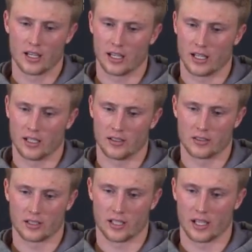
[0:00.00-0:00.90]
and he
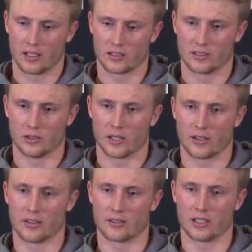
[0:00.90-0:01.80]
just said, "Hey, you
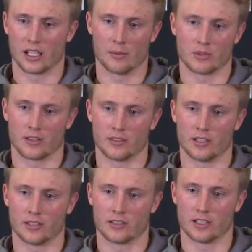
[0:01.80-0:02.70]
got 13 games left
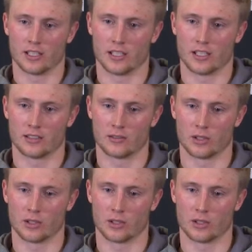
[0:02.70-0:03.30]
here at uh,